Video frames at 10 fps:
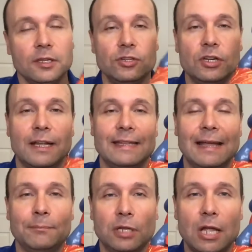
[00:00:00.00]
you got
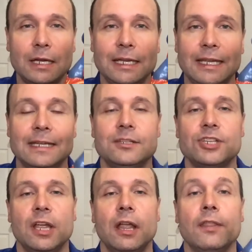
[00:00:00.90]
that
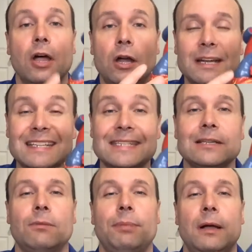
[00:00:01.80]
blockage, the heart is
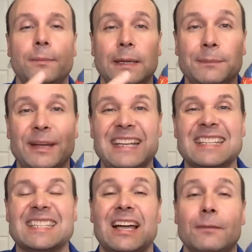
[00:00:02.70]
still pumping, but it
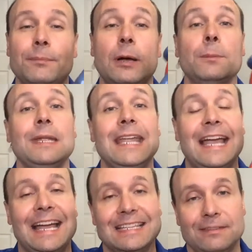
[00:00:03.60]
is not pumping
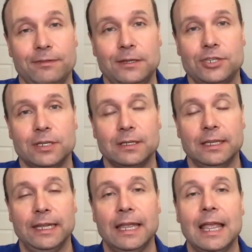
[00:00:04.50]
as efficiently.